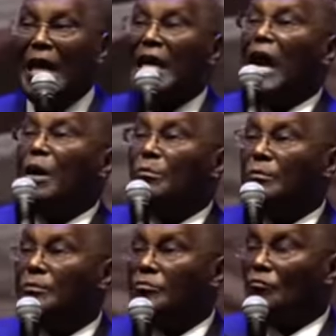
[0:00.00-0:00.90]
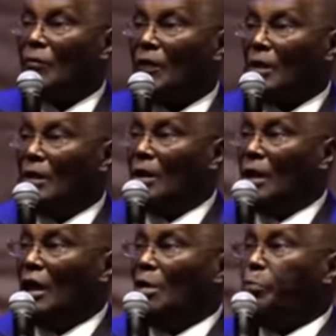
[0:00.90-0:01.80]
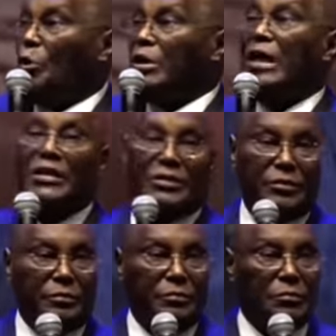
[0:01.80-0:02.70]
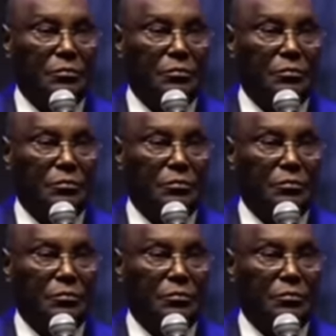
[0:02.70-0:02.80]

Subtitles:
I am a product